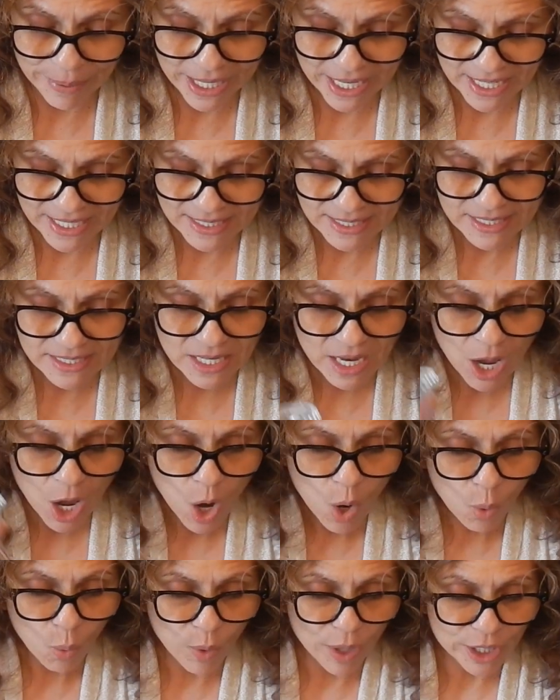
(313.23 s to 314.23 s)
piece
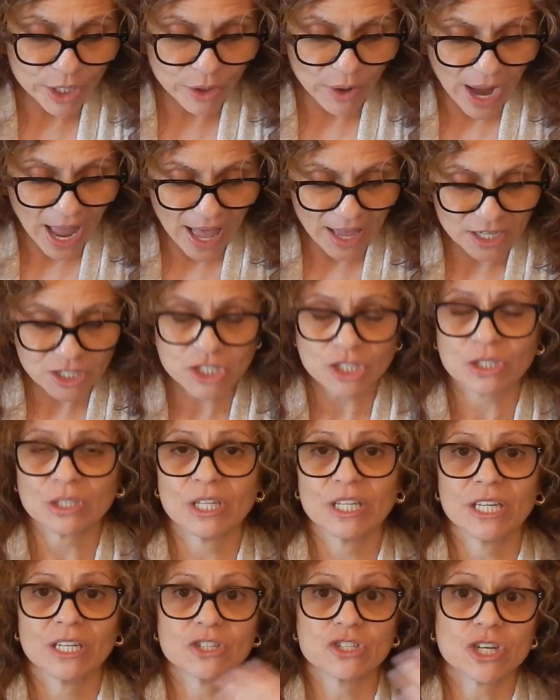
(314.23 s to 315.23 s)
where you're
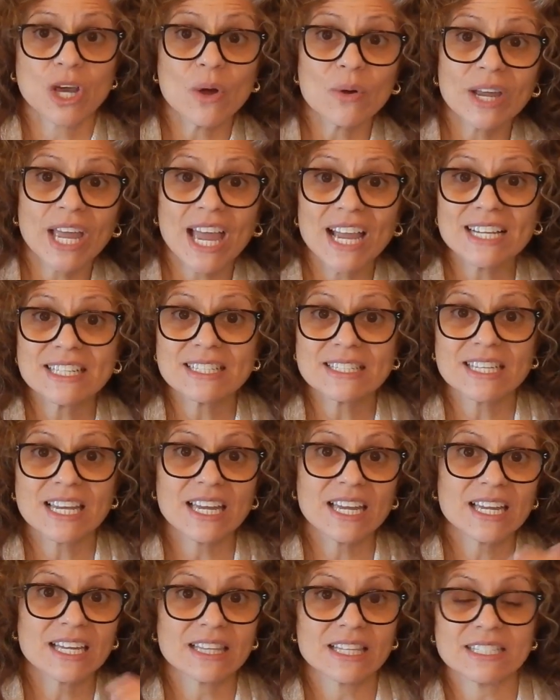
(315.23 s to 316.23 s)
actually
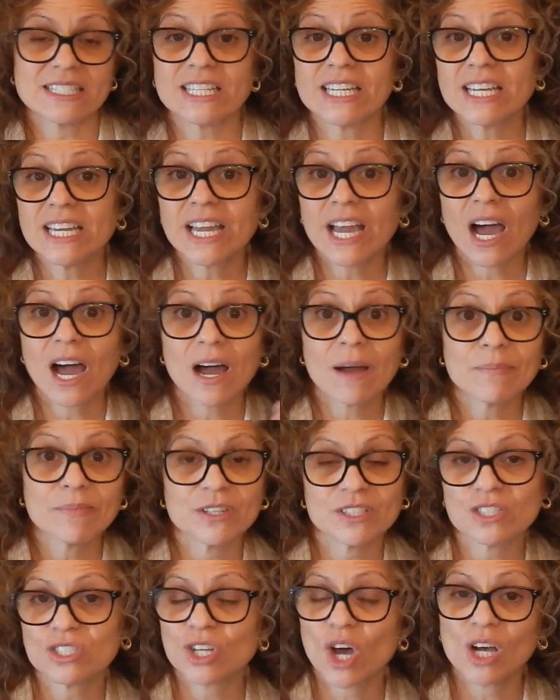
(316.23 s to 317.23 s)
showcasing the teacup,
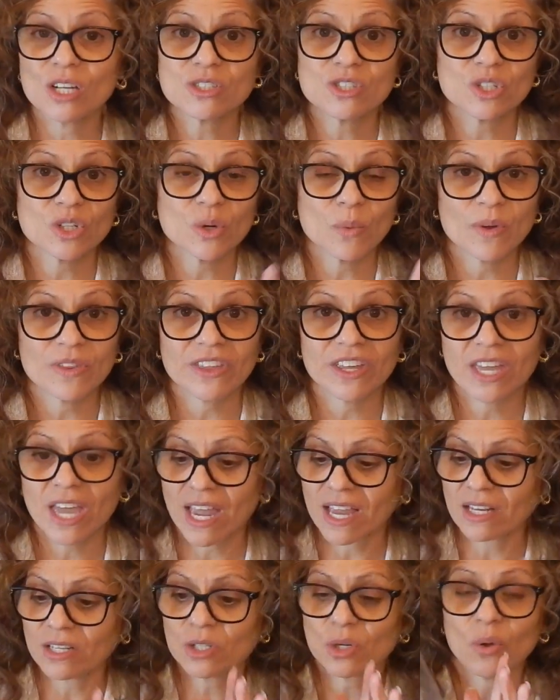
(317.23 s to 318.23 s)
the saucer with the
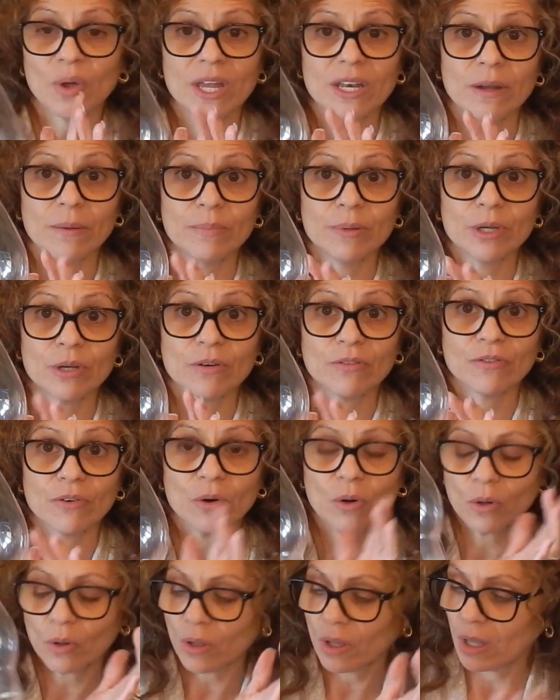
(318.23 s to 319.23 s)
candle, and a
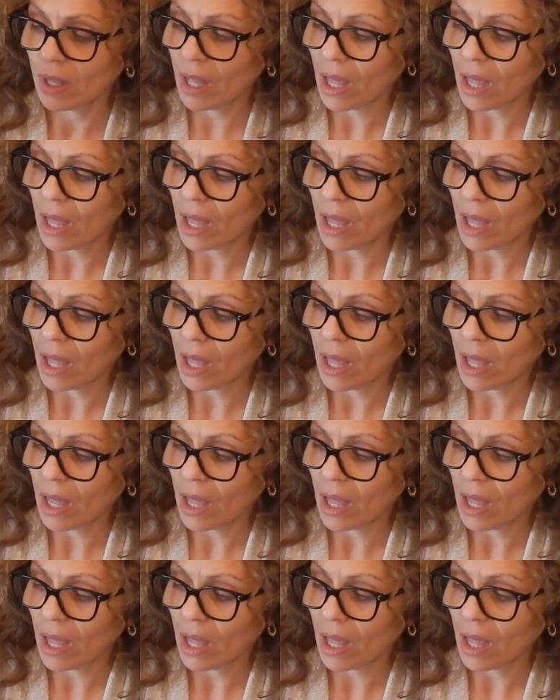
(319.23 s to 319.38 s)
beautiful